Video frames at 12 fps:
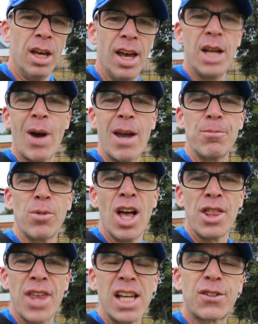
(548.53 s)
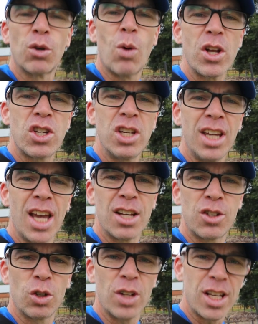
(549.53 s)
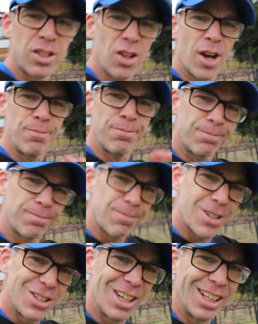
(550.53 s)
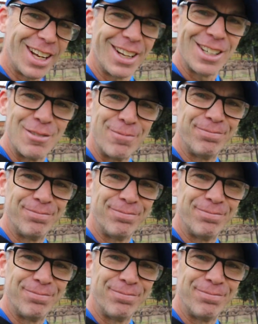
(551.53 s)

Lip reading: Anyway, thanks for watching and until next time, see you later.